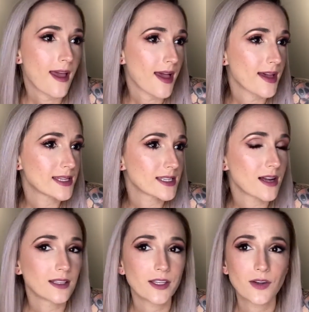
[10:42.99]
And
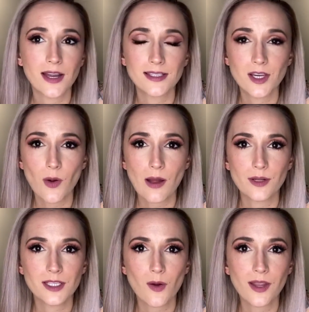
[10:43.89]
I'll let you guys know how
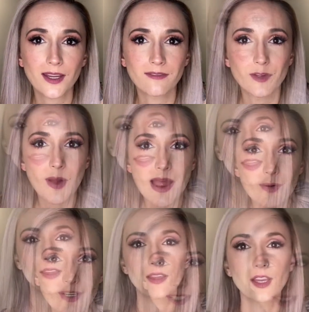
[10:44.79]
it's going in a few
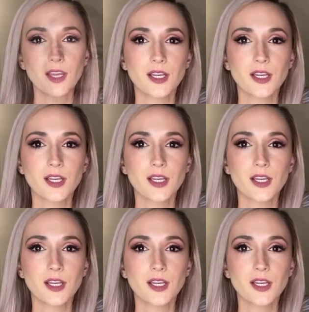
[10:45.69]
hours.